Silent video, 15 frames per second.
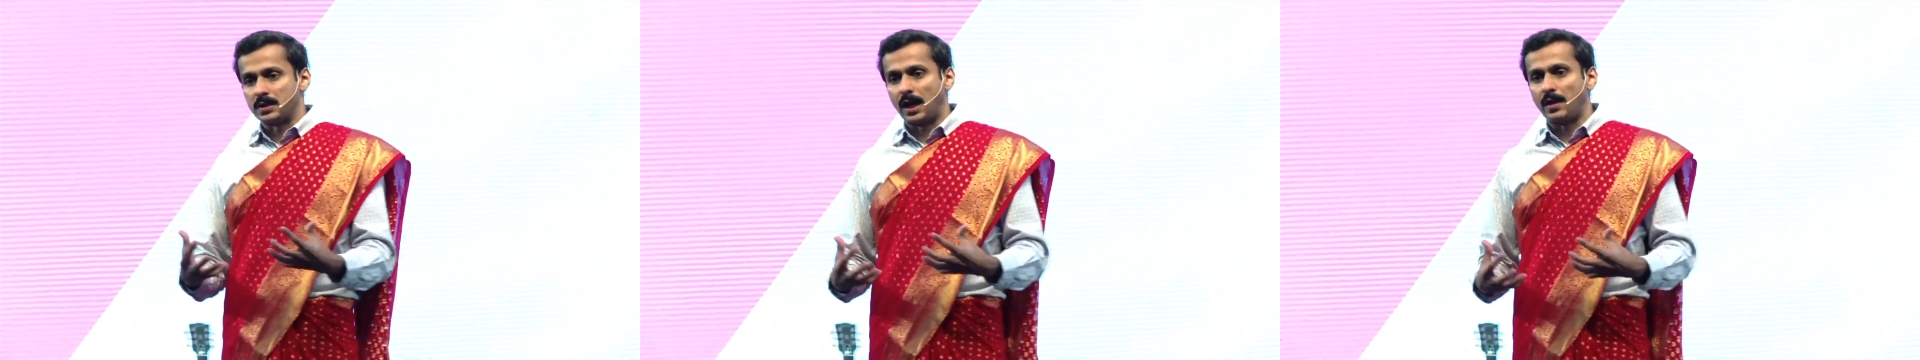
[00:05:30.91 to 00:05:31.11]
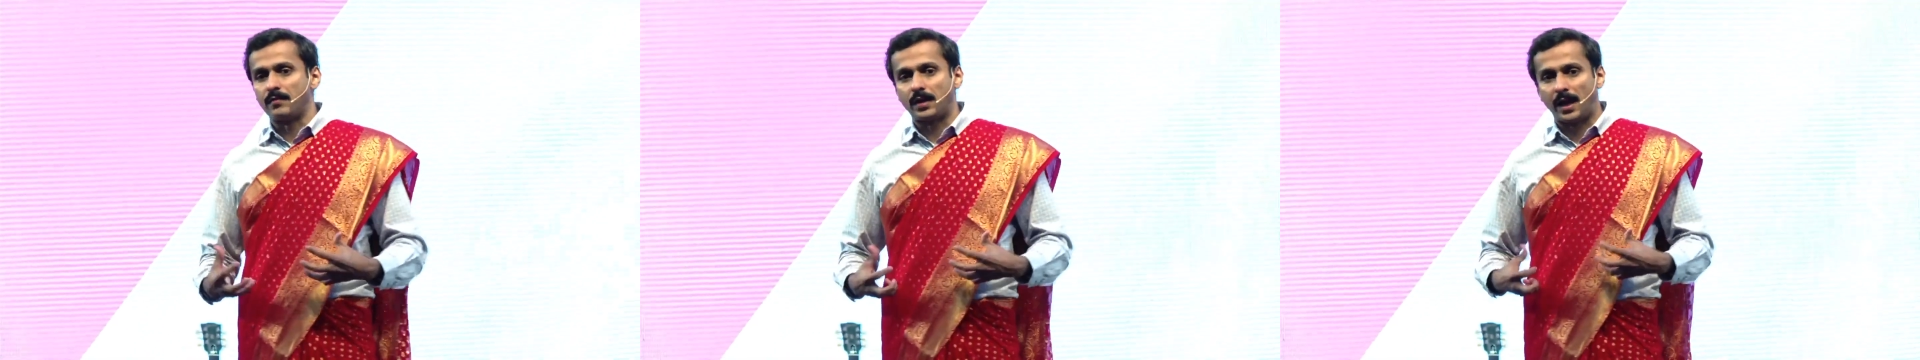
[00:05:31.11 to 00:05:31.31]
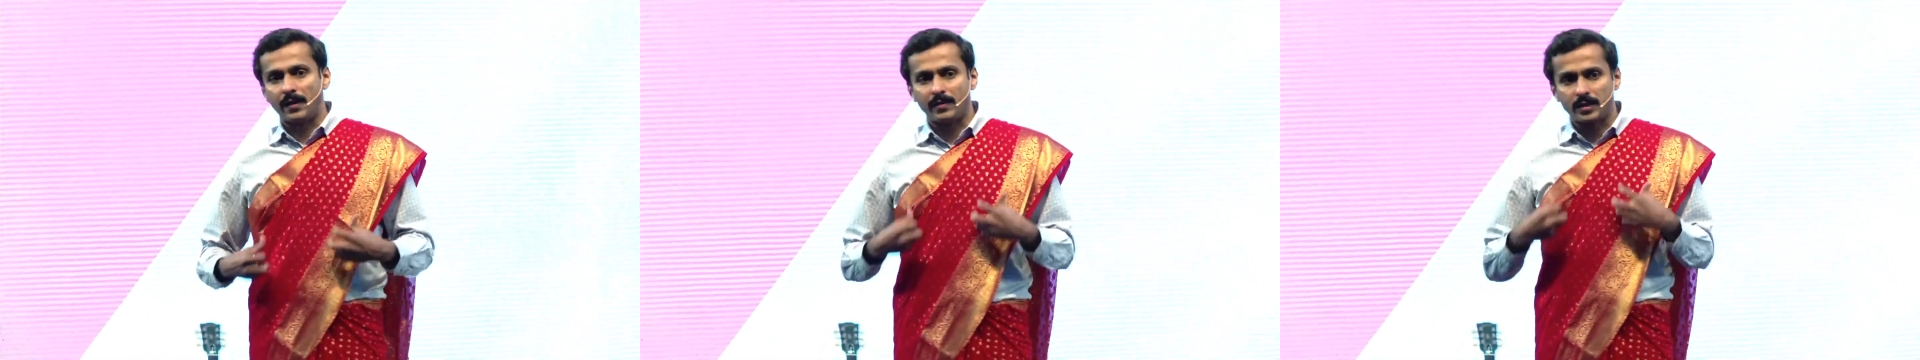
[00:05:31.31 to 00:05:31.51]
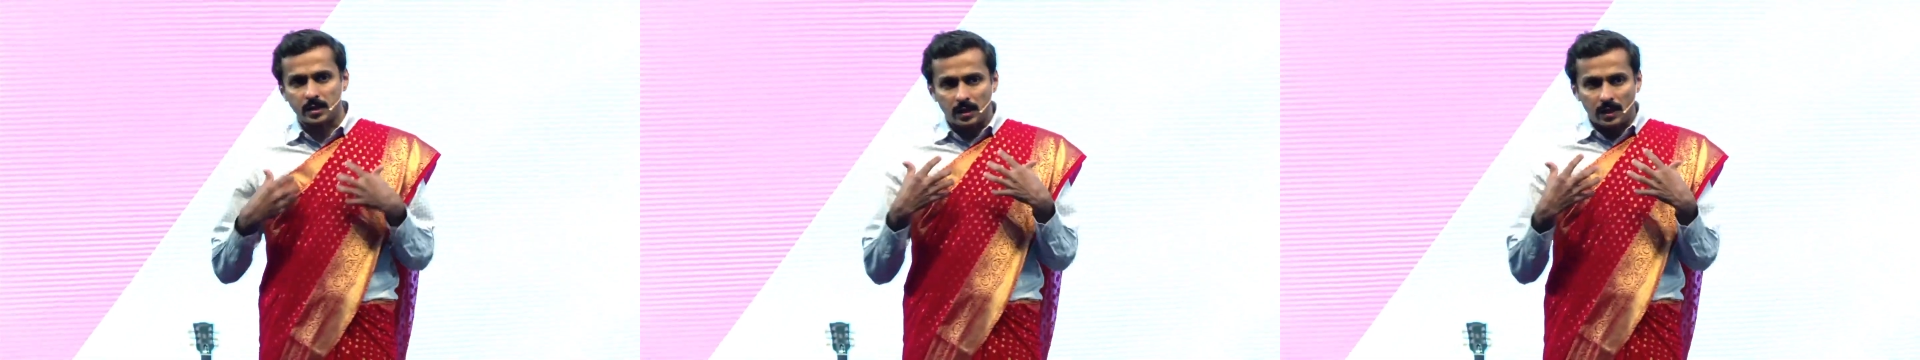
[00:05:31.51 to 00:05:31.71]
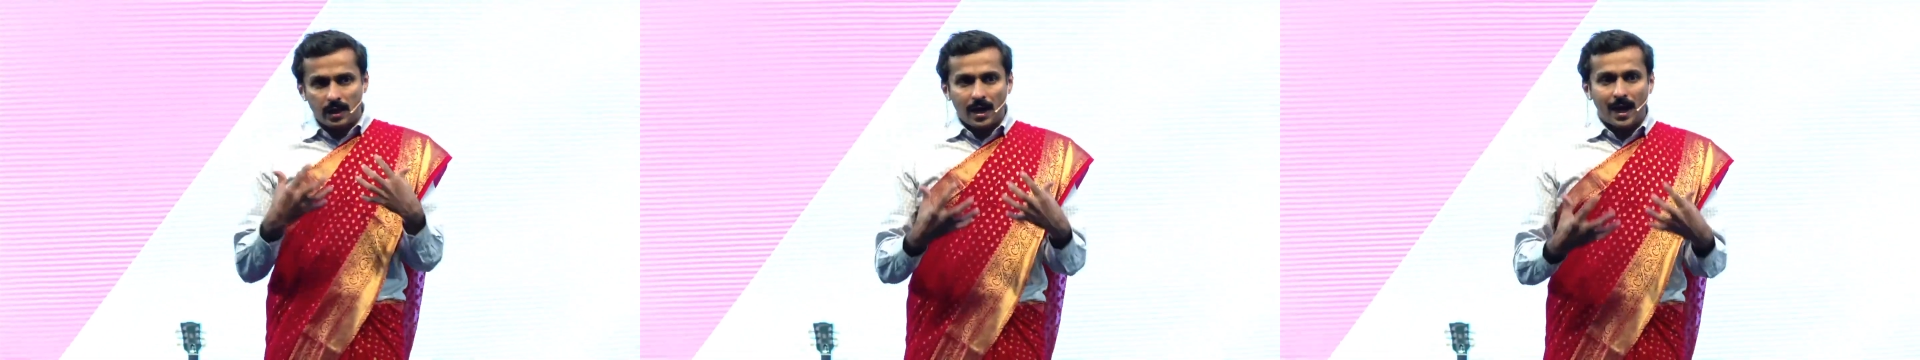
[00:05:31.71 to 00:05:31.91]

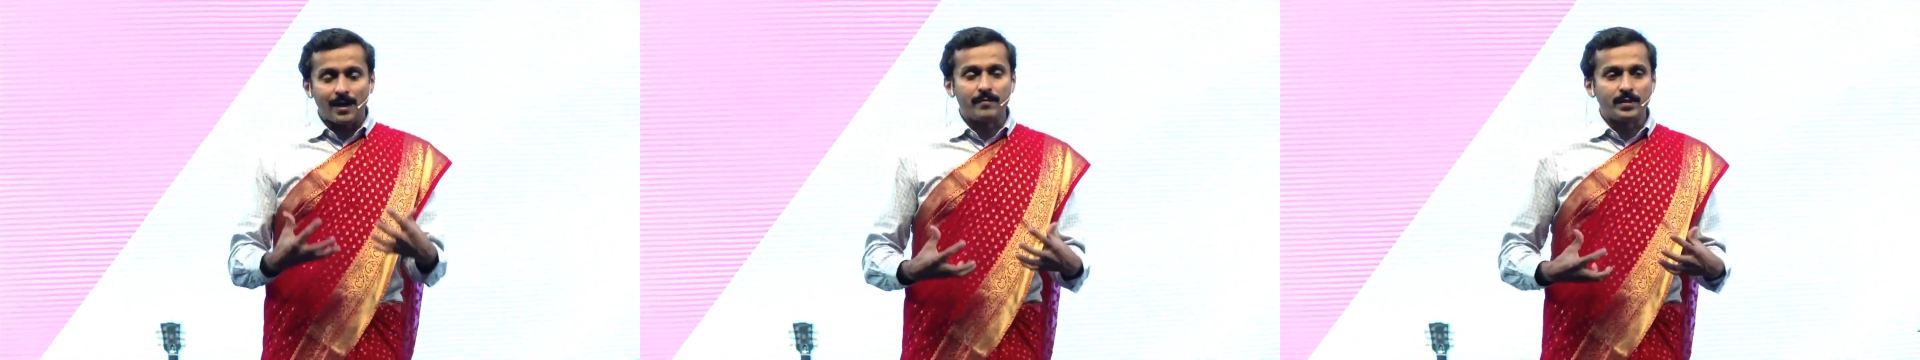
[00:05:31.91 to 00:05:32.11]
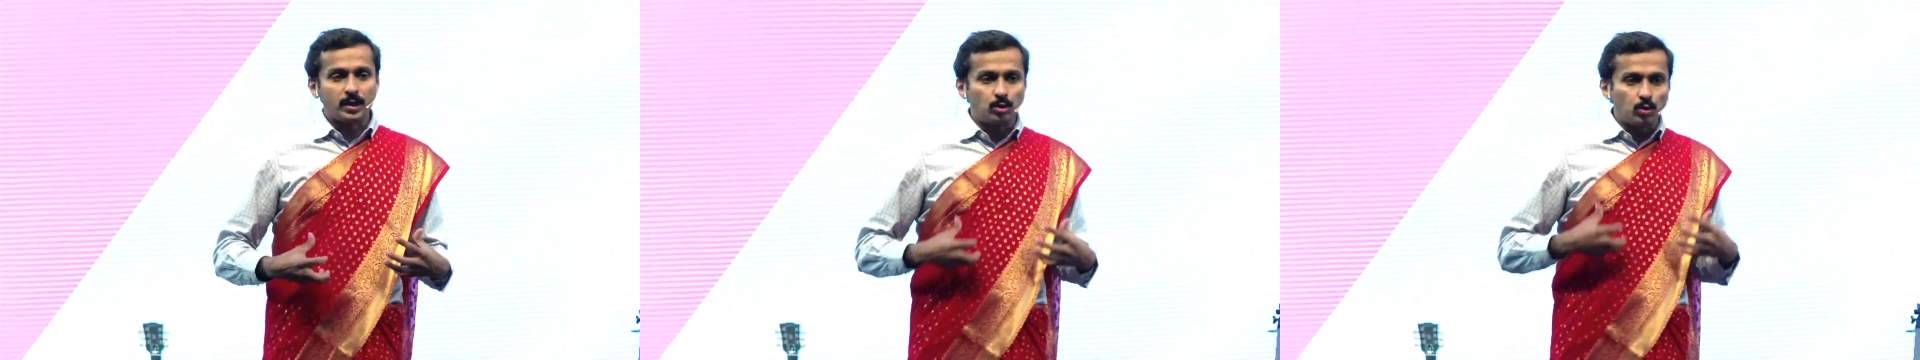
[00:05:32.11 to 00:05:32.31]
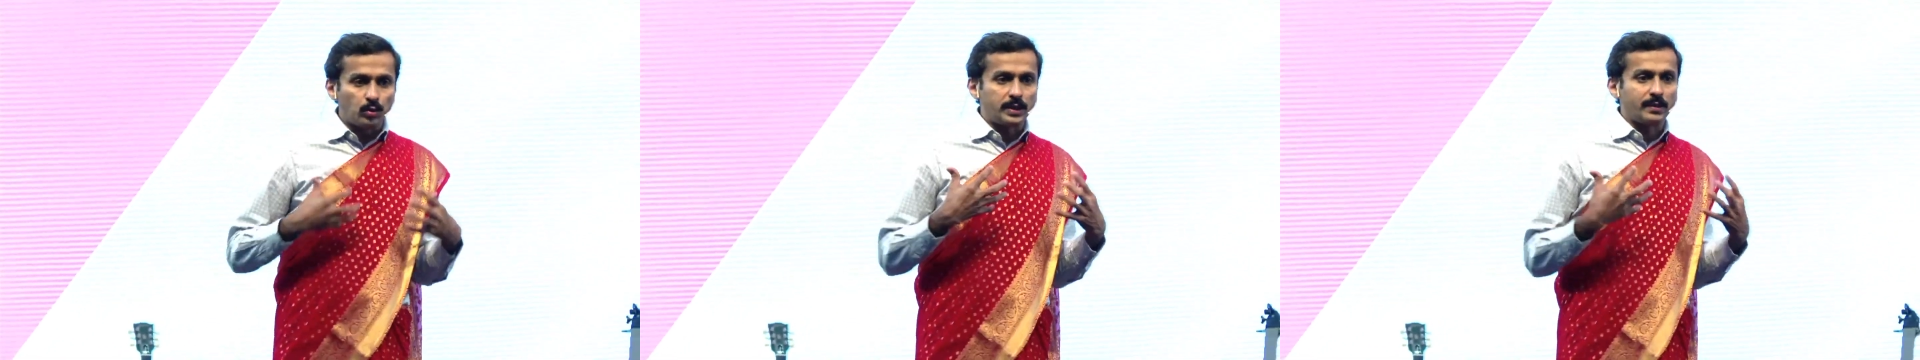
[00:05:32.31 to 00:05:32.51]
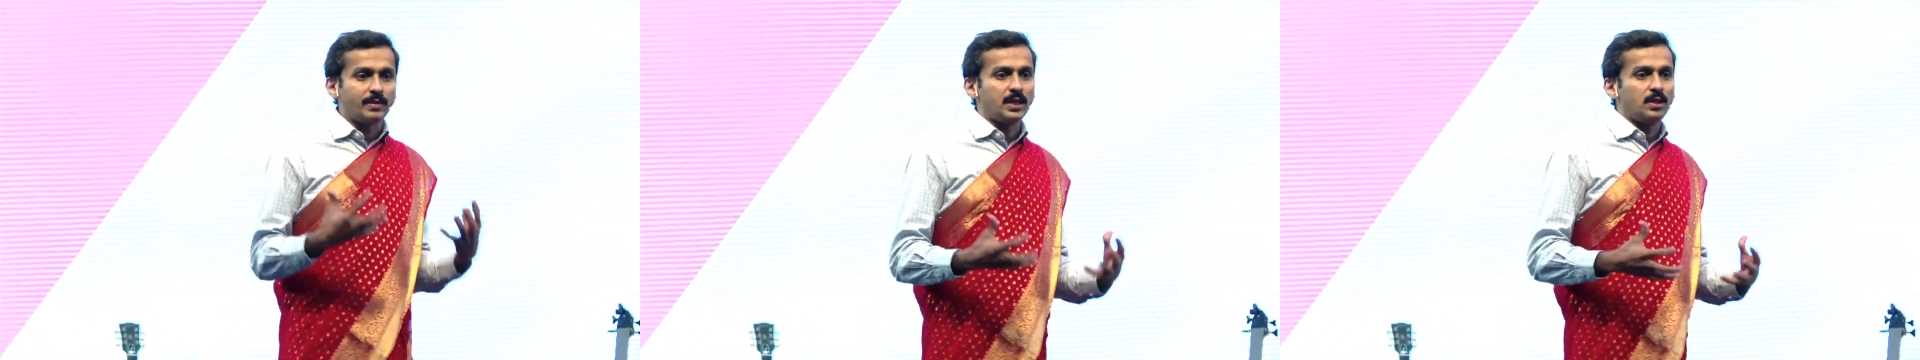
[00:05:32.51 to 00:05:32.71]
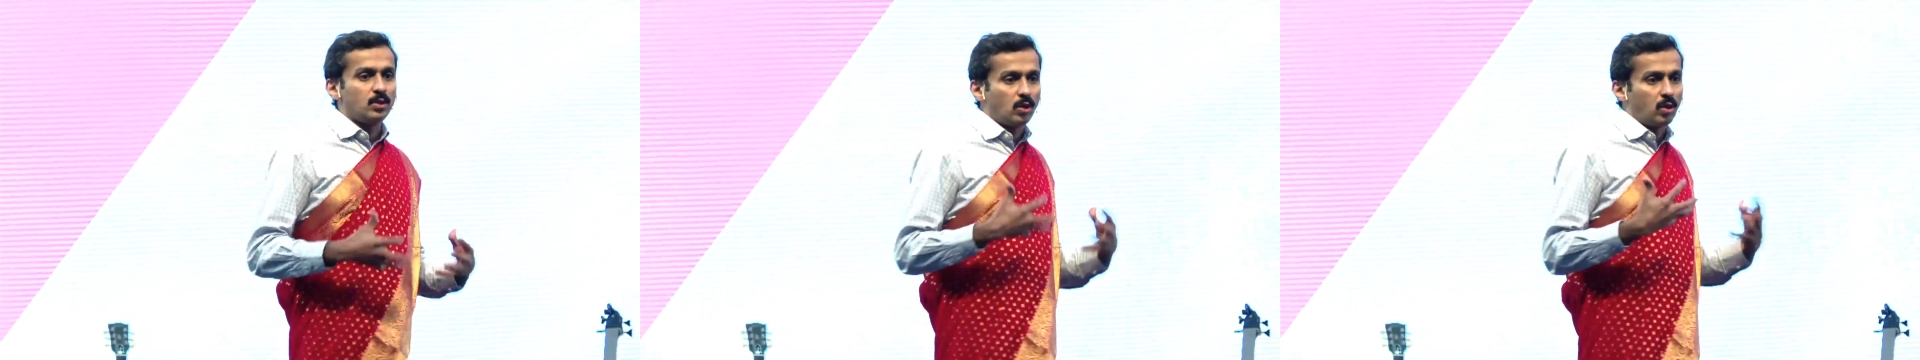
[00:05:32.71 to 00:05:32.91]
I have intuitively
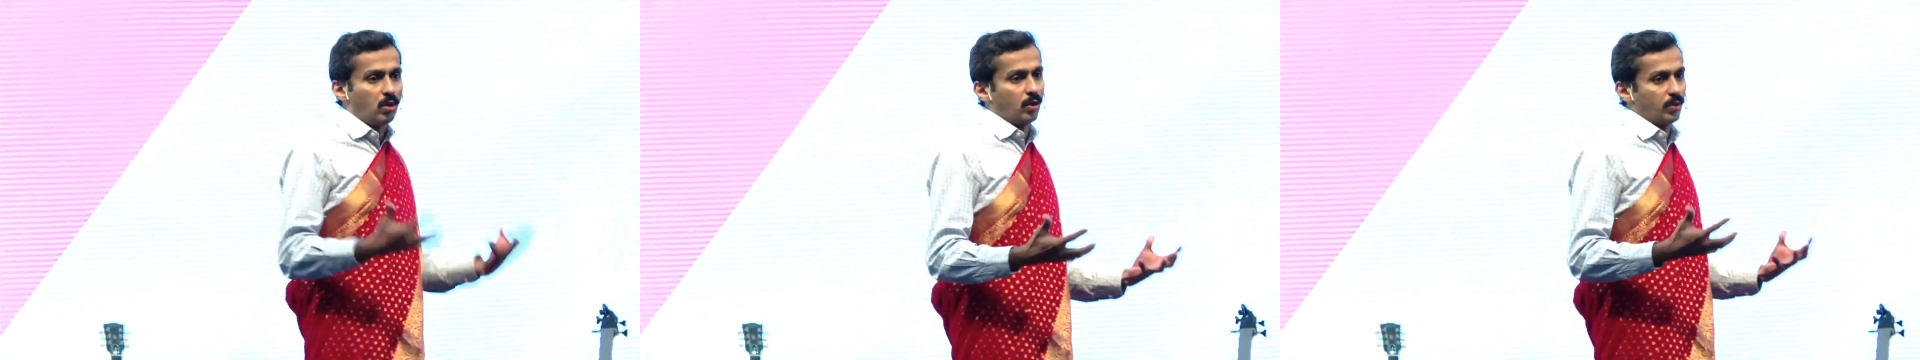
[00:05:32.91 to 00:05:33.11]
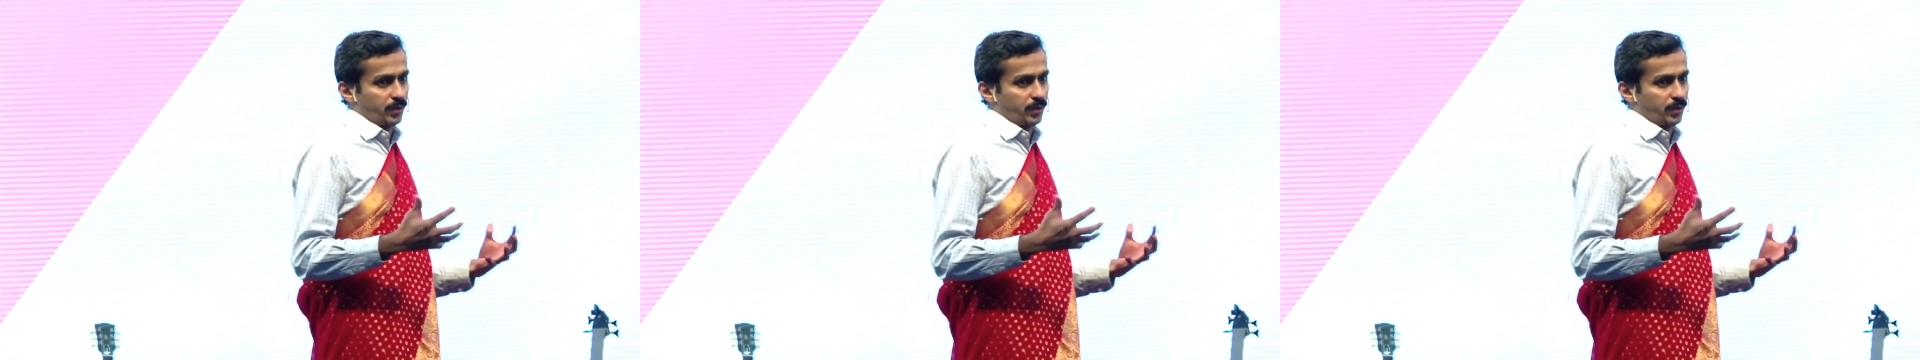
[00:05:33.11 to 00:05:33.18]
know